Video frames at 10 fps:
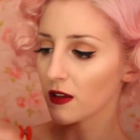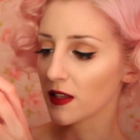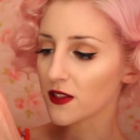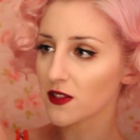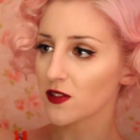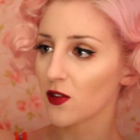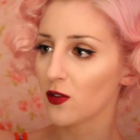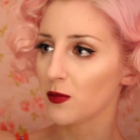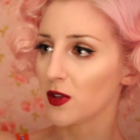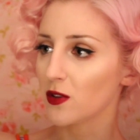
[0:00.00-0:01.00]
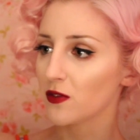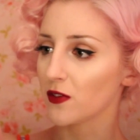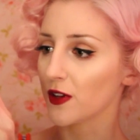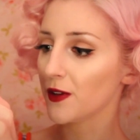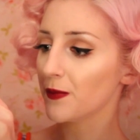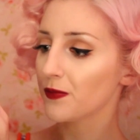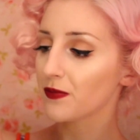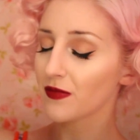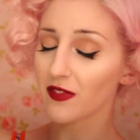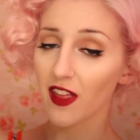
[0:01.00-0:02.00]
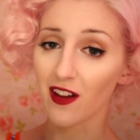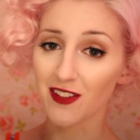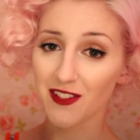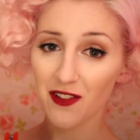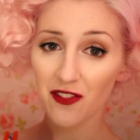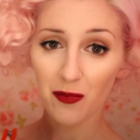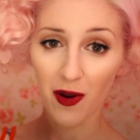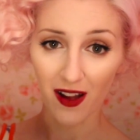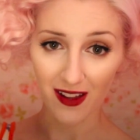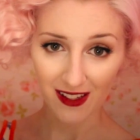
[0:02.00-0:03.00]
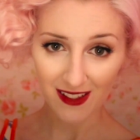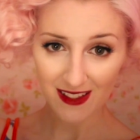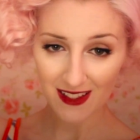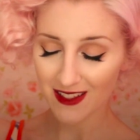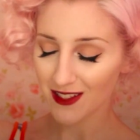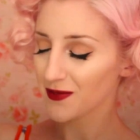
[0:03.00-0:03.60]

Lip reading: is so beautiful. They also have pockets,